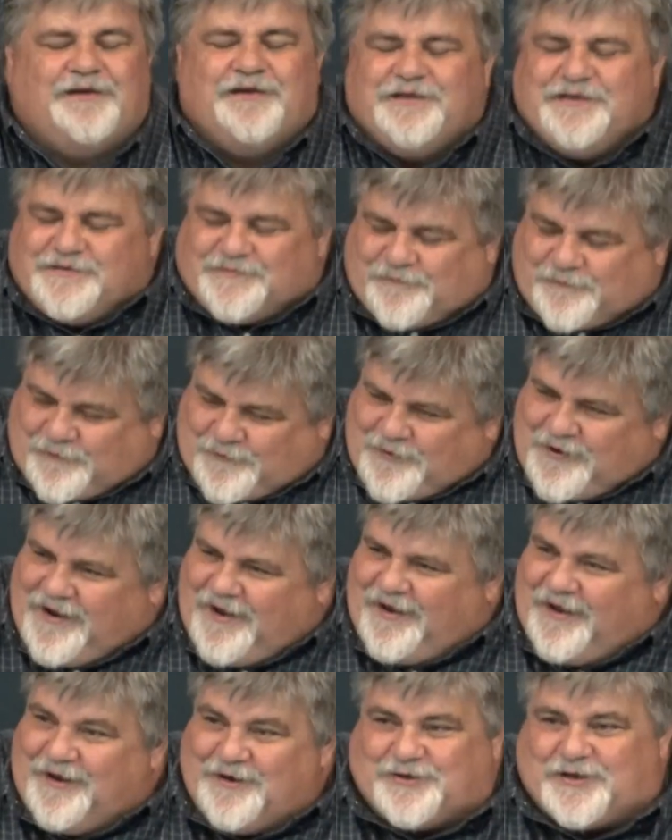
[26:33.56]
He's
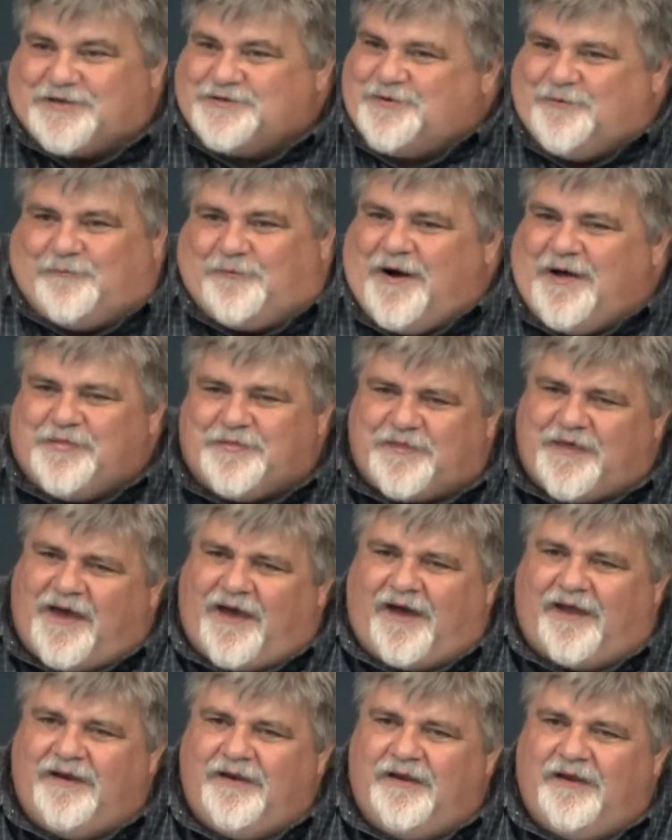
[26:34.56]
free, he doesn't want
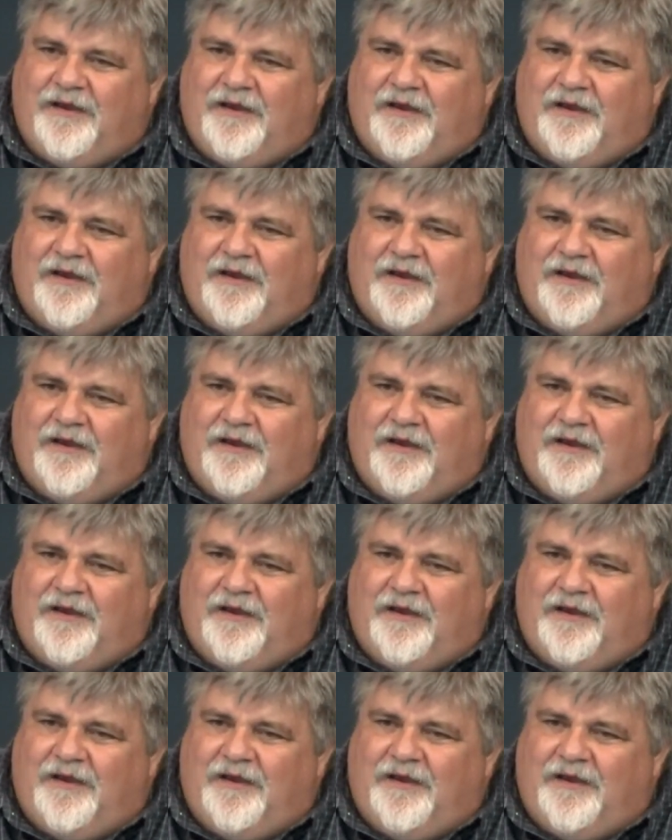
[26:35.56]
that.